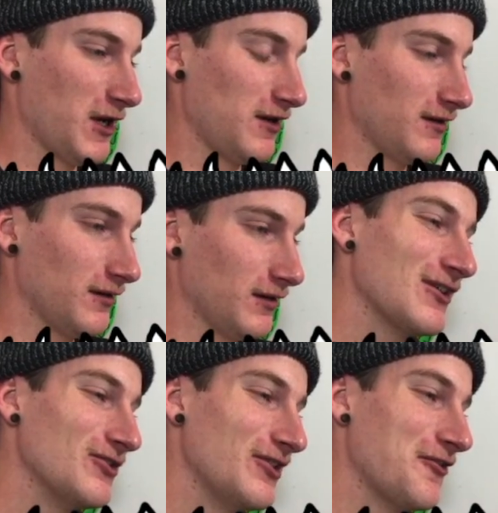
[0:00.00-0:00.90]
Me.
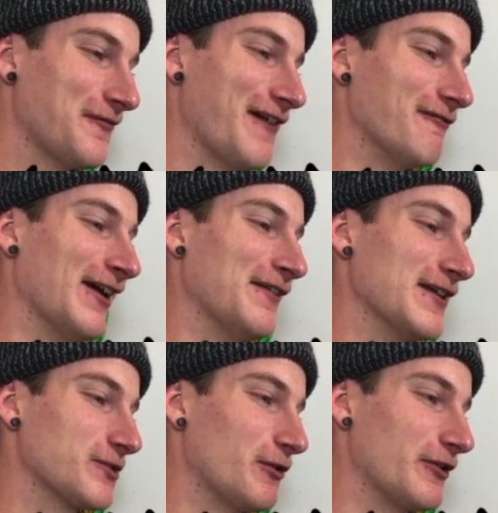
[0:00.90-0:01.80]
Don't know if I read
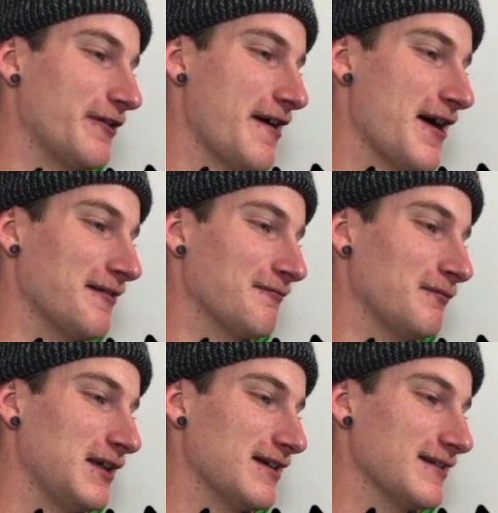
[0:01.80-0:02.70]
this one or not,
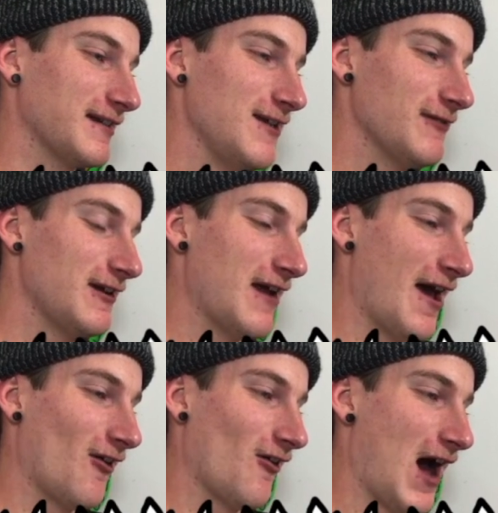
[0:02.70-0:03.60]
because even
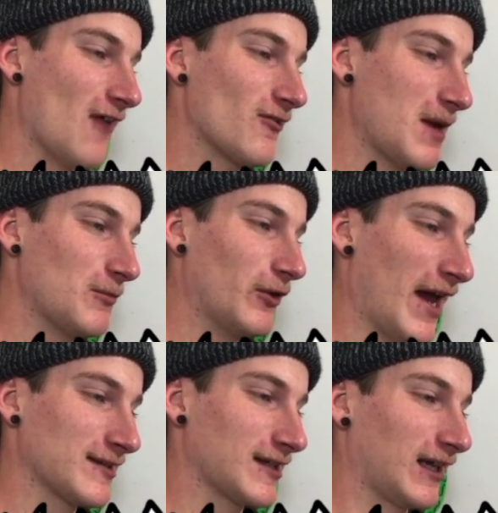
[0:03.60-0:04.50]
now, I remember
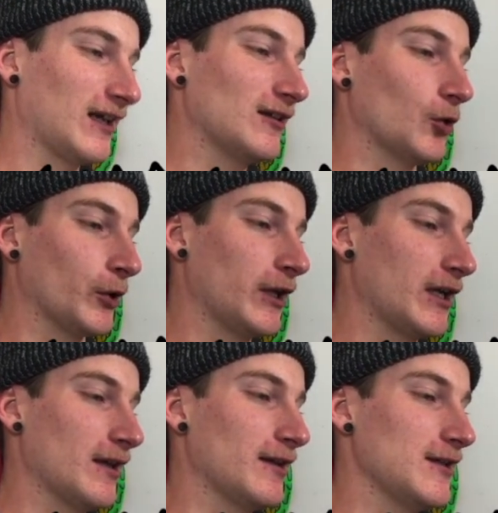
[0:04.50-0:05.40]
as a kid
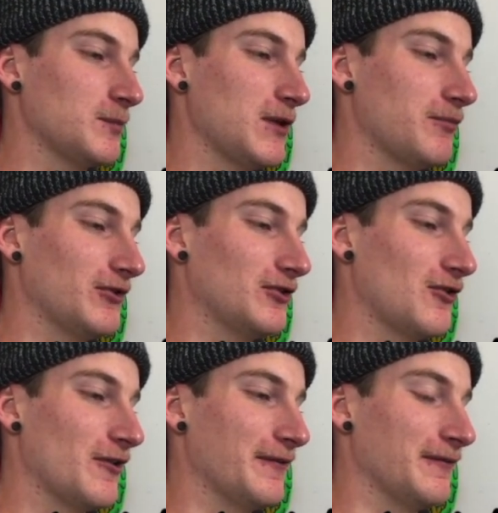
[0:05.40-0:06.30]
looking at these
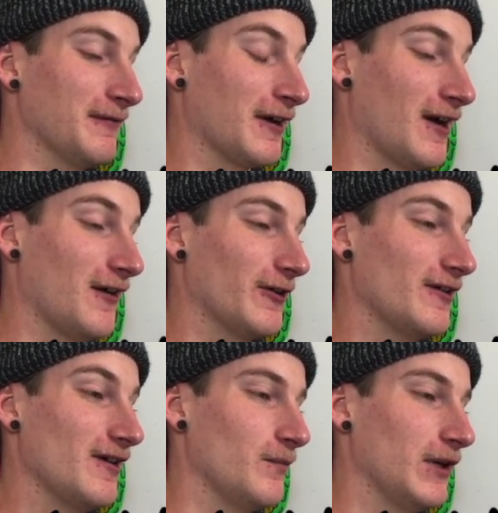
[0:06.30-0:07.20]
people on the
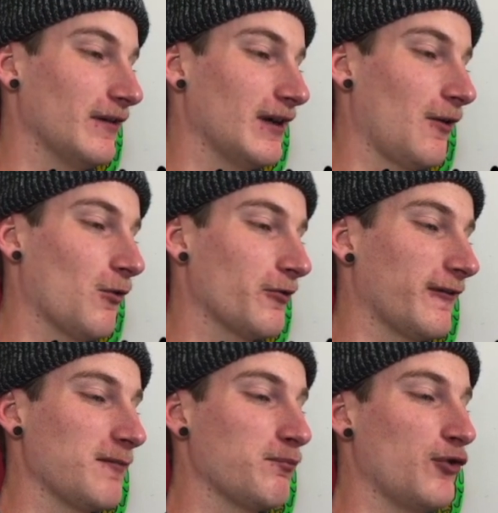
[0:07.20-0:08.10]
cover and being like, what are
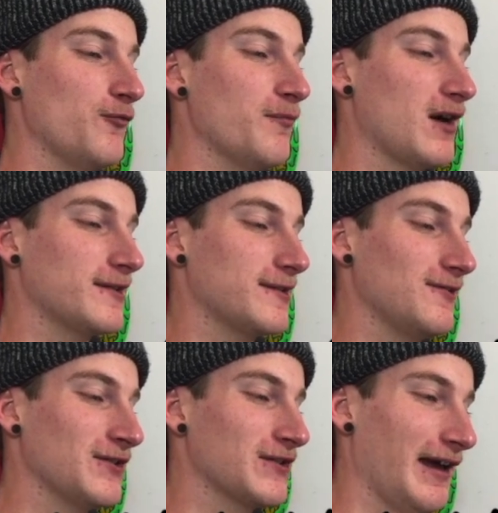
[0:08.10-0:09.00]
they, poop
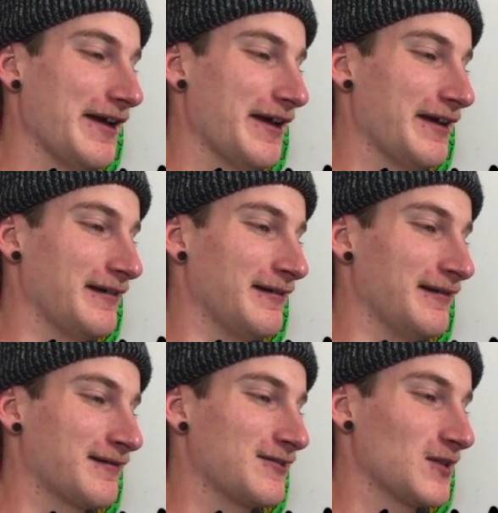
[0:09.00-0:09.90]
monsters?
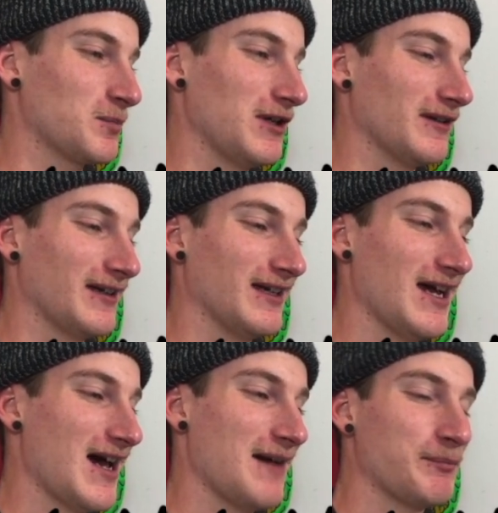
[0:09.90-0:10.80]
And just being like,
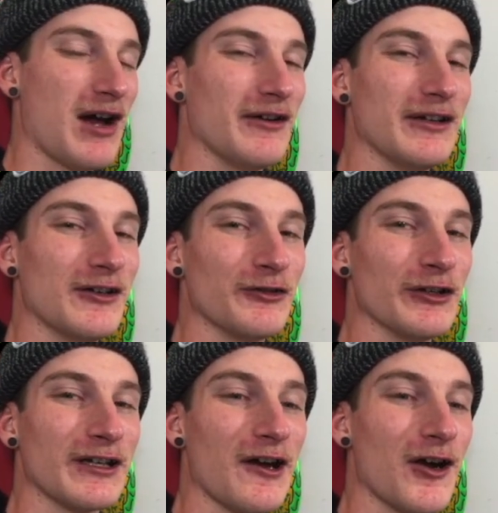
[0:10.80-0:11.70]
yeah, I probably don't
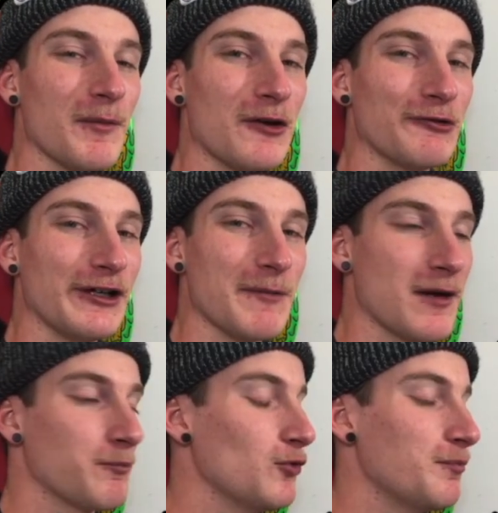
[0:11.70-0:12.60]
really care about reading
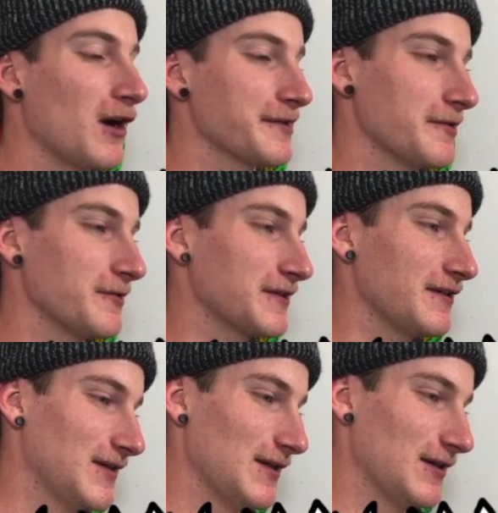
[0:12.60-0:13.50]
about poop monsters.
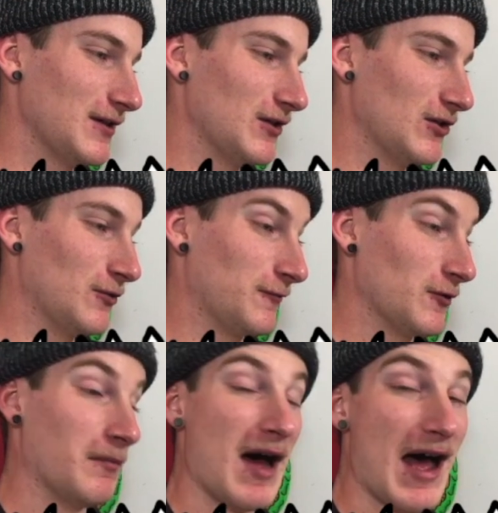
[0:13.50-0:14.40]
So
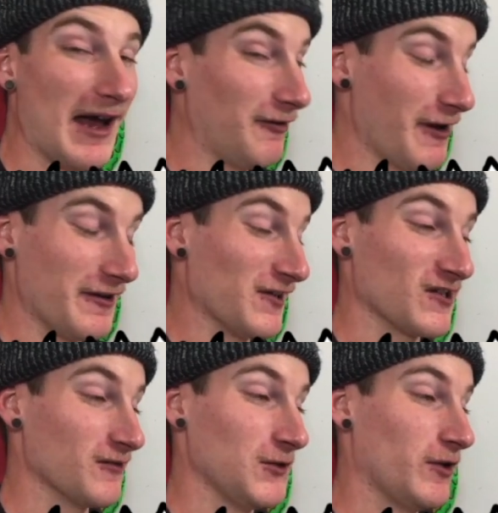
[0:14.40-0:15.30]
for my
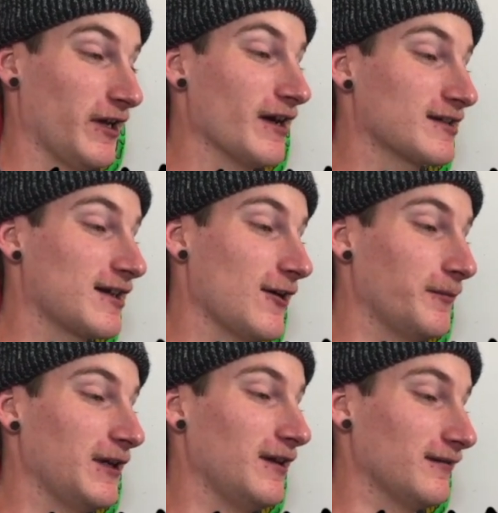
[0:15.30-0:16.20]
rendition of You Can't Scare
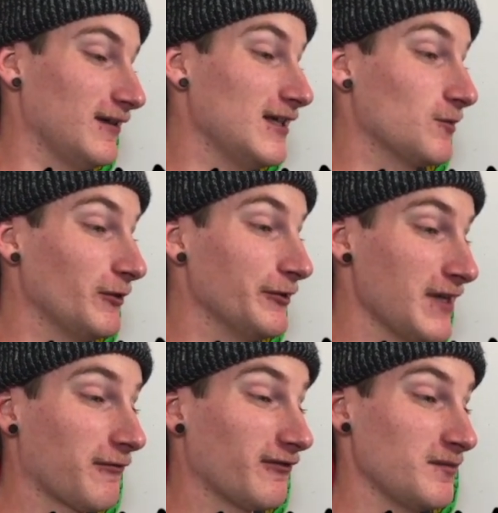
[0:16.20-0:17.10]
Me, these will
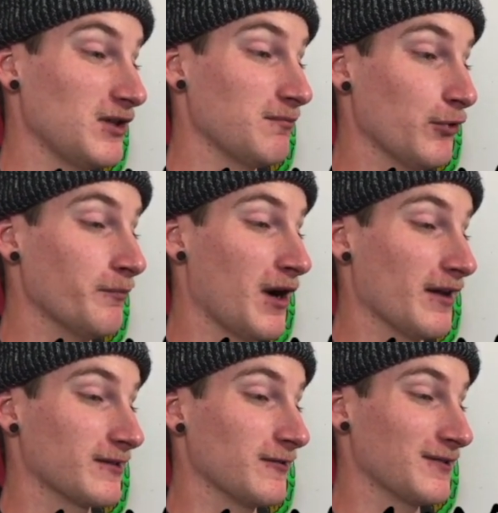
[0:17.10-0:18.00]
definitely be poop
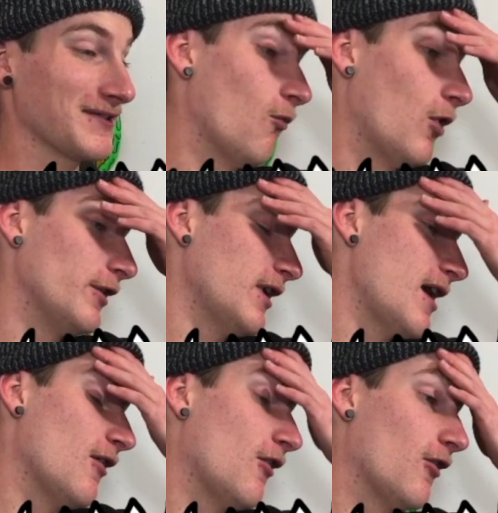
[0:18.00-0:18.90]
monsters. One
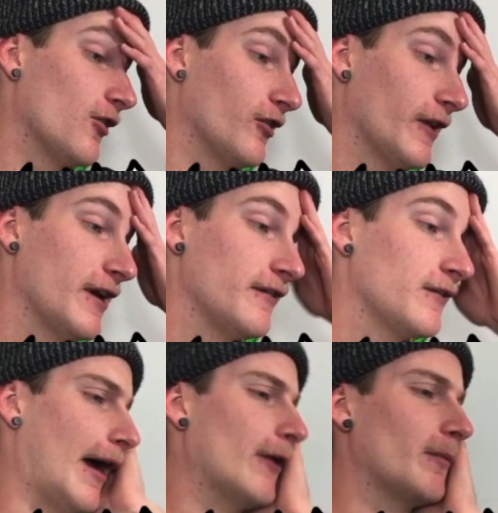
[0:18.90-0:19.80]
Day at
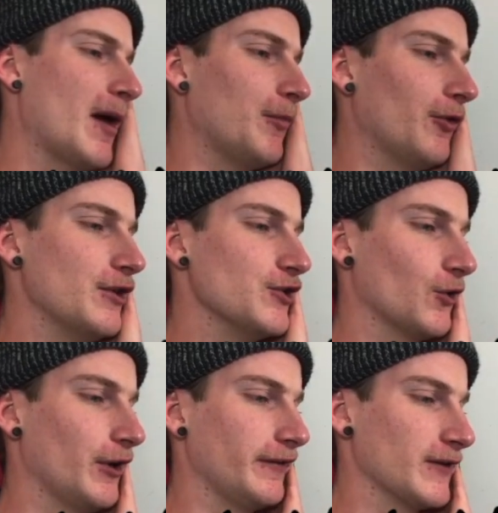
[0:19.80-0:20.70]
Horrorland. I remember
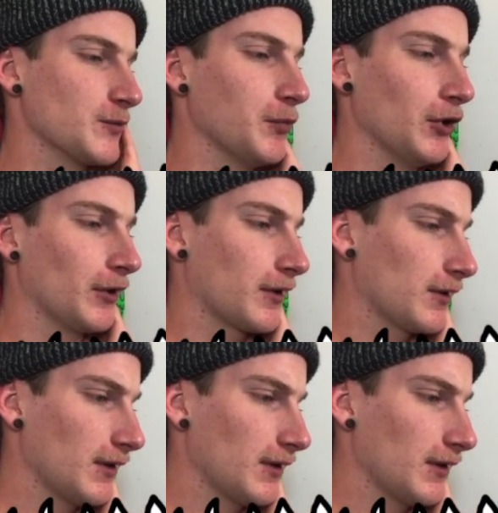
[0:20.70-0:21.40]
enjoying this book.